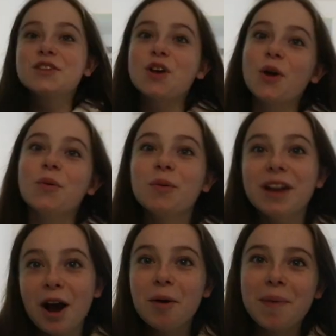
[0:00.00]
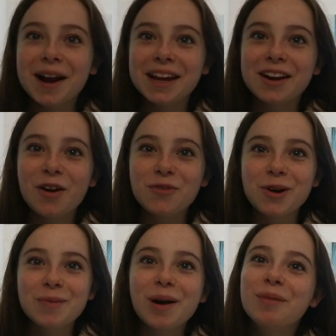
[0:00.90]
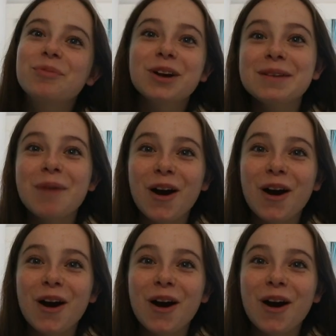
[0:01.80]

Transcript: So we're now back in our room and pretty